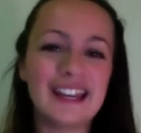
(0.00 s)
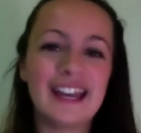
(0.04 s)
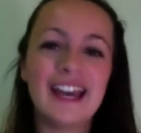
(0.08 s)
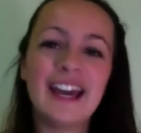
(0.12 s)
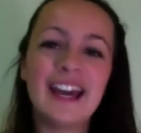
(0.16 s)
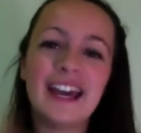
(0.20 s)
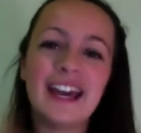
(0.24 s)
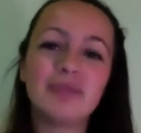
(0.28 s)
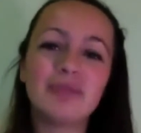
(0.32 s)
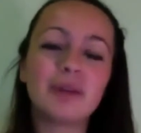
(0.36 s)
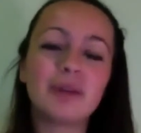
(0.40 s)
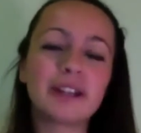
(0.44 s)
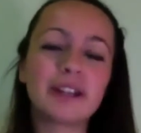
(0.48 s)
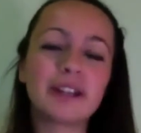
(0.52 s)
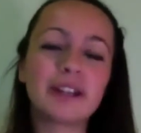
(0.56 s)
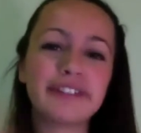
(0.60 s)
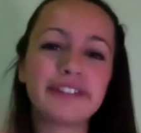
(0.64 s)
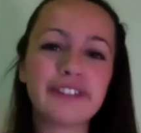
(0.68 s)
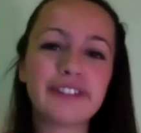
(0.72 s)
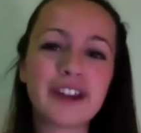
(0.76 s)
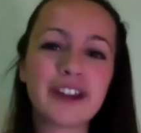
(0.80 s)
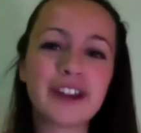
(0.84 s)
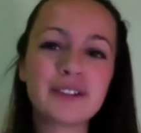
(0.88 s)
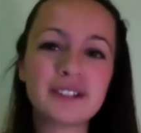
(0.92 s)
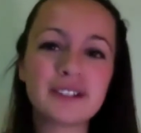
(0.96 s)
And what I
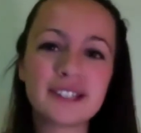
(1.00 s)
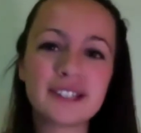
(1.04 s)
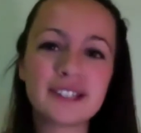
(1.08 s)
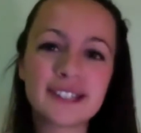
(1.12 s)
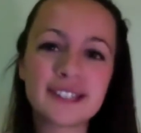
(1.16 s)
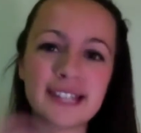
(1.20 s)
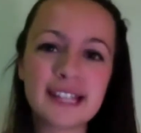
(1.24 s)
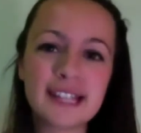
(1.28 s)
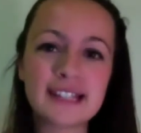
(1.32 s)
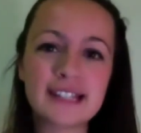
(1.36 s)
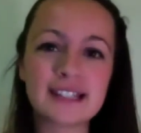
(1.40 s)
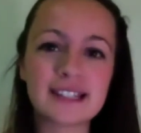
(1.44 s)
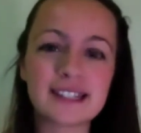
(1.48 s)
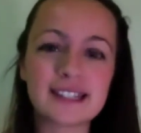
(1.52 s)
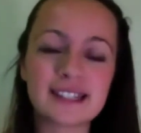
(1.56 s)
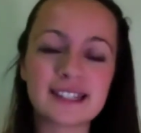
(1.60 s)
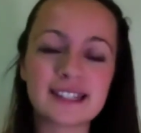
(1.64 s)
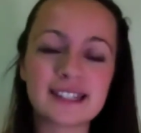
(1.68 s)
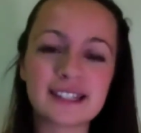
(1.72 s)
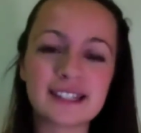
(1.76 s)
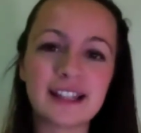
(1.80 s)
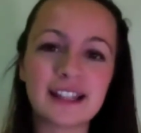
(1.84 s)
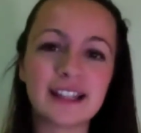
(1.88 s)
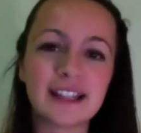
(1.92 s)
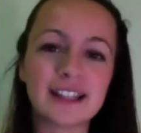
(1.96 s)
found since,
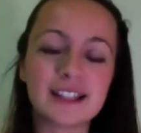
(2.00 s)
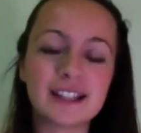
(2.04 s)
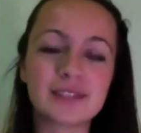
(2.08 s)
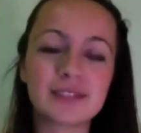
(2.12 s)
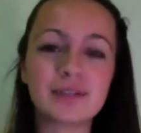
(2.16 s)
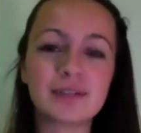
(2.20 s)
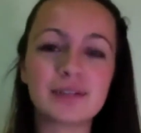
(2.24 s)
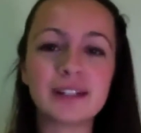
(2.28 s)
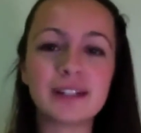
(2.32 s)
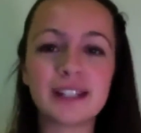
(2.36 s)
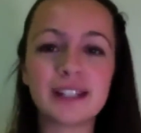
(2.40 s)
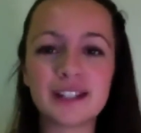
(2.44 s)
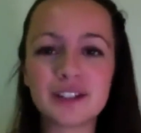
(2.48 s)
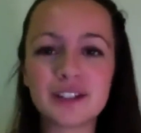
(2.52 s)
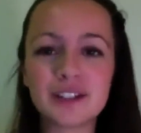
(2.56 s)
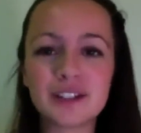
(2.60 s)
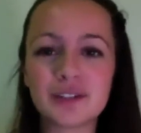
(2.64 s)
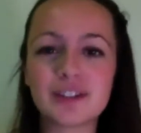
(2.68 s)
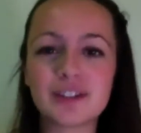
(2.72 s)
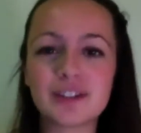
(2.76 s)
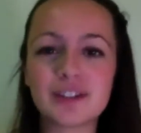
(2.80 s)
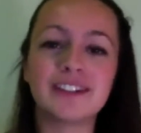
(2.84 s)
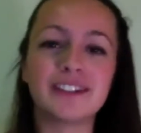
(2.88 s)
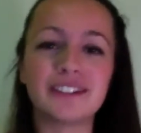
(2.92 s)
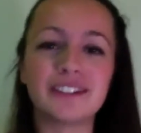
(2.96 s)
like, it's really
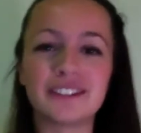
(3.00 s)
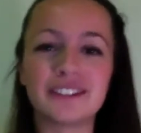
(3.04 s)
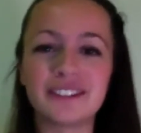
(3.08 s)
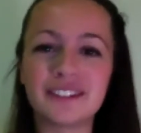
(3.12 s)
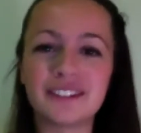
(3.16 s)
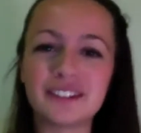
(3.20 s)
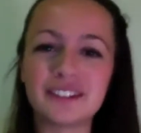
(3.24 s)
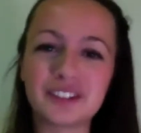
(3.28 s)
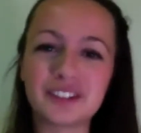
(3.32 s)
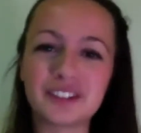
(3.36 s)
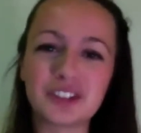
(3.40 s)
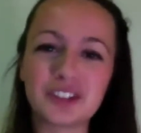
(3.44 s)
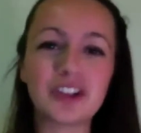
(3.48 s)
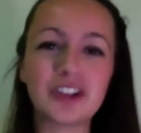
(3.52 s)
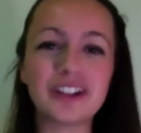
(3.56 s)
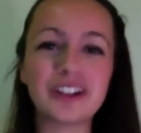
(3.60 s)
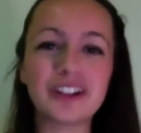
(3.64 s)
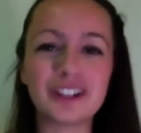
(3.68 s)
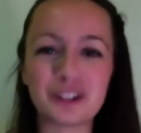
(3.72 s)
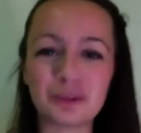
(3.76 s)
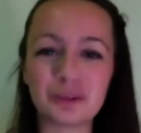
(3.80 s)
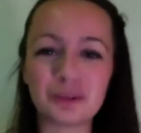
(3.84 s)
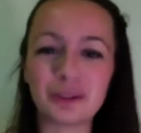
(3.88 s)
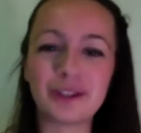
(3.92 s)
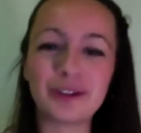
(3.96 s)
interesting, the journey
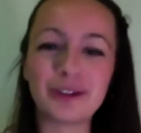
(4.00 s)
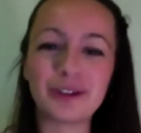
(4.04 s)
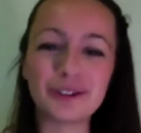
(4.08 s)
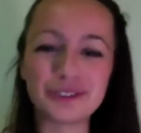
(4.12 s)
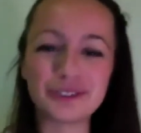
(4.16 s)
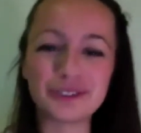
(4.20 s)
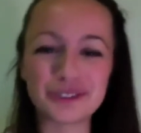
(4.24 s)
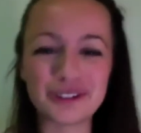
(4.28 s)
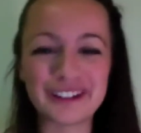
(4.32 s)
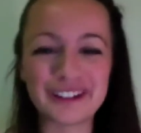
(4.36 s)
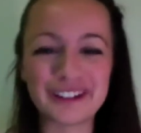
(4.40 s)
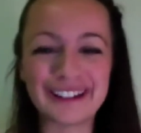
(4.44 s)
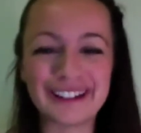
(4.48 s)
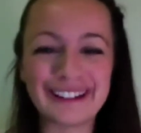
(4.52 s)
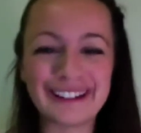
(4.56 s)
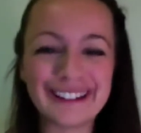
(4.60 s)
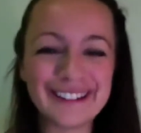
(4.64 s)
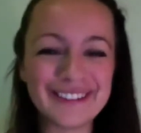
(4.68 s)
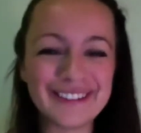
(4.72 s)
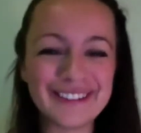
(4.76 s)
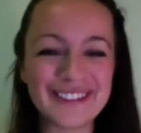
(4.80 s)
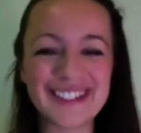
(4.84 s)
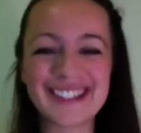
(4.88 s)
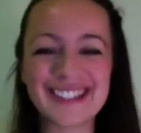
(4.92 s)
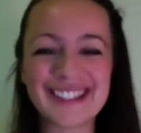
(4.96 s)
that we go through in life,
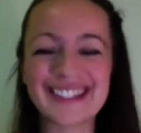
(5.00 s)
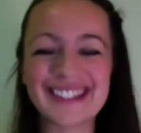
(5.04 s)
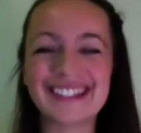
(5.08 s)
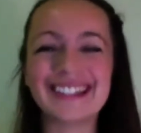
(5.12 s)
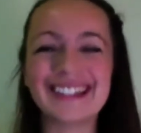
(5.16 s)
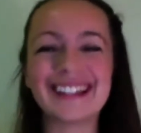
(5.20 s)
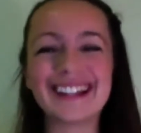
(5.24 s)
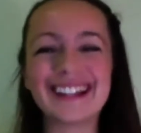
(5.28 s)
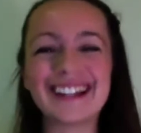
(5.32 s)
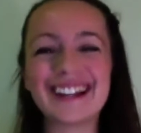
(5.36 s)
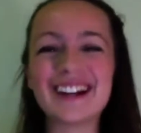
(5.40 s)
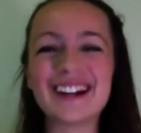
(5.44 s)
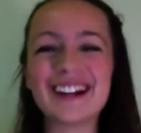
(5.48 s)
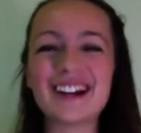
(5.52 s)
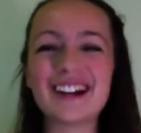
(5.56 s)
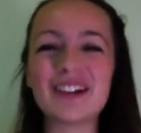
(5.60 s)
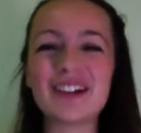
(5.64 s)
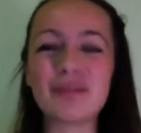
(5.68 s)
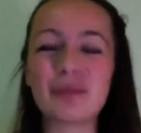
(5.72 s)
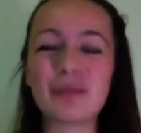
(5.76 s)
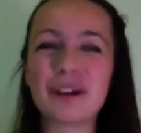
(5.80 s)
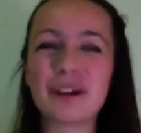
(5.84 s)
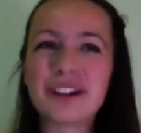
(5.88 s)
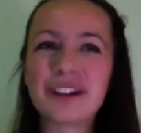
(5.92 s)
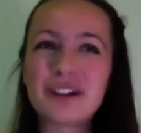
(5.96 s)
is that
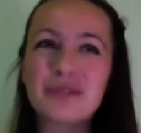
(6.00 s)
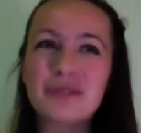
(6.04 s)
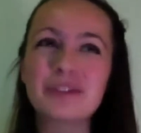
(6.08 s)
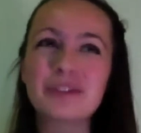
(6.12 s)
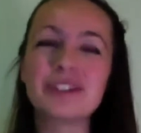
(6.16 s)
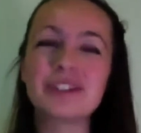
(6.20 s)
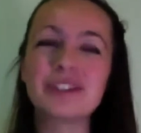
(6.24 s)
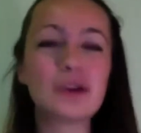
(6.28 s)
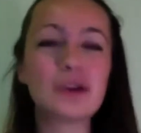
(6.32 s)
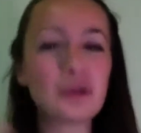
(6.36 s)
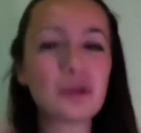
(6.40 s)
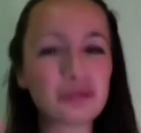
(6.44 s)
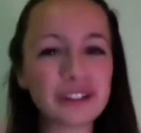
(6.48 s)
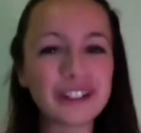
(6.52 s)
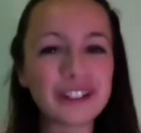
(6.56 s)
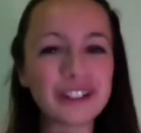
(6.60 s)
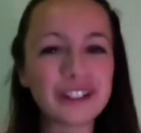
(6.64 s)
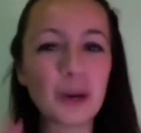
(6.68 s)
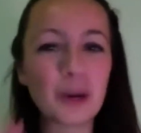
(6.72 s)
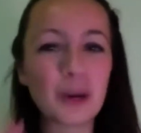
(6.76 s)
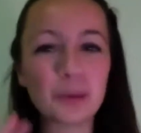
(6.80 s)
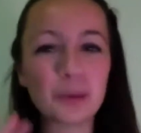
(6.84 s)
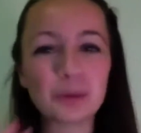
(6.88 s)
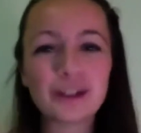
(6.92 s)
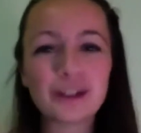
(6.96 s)
when I was not really
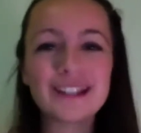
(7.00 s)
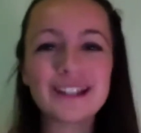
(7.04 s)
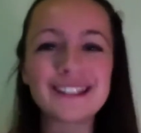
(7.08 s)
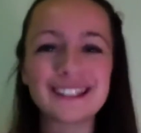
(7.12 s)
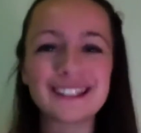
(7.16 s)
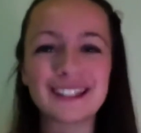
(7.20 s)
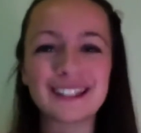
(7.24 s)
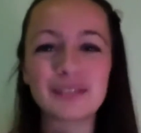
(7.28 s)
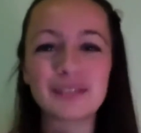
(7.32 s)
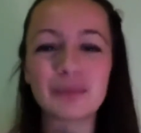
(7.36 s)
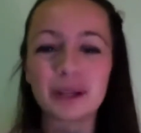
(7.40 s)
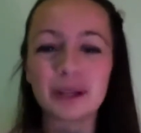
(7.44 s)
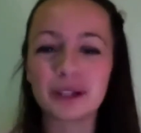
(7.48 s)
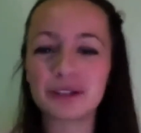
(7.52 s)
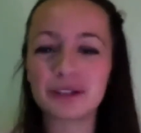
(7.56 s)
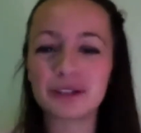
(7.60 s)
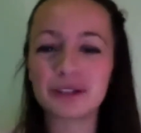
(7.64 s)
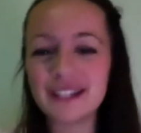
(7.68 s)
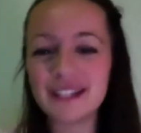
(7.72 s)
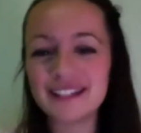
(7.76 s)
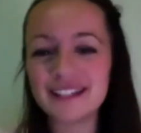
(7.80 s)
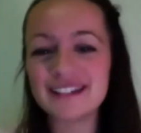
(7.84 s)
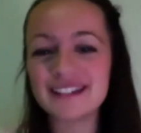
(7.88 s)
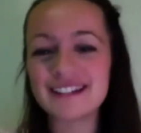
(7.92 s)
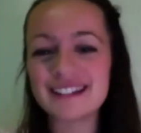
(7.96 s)
operating in my
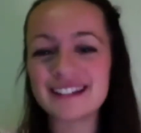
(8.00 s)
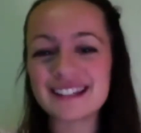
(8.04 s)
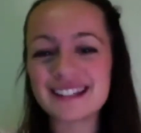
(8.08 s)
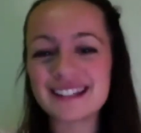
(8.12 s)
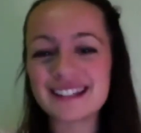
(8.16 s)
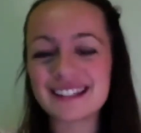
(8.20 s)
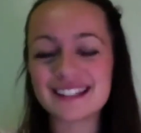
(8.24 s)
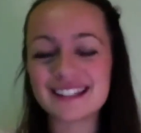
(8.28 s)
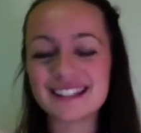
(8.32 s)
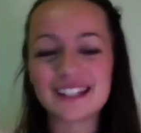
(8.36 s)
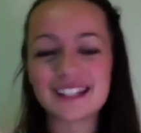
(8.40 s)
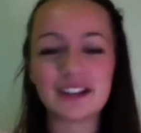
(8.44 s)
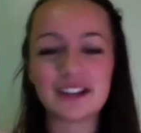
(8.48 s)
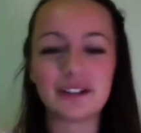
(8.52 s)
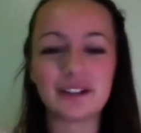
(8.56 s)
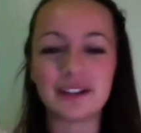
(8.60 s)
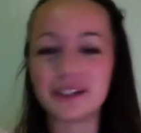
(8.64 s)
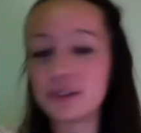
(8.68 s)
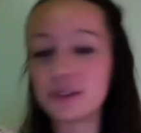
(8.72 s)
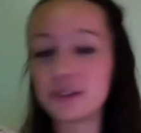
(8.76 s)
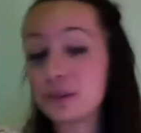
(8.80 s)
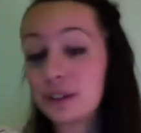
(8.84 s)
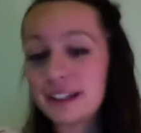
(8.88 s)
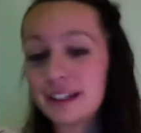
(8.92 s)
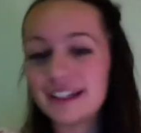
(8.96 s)
greatness, is how I
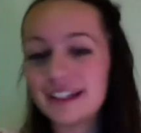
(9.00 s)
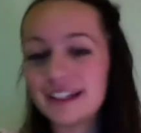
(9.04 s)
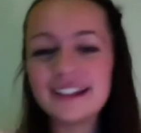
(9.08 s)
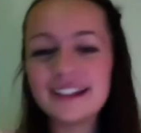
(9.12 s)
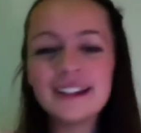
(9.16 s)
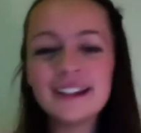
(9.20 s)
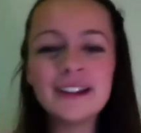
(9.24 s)
call it,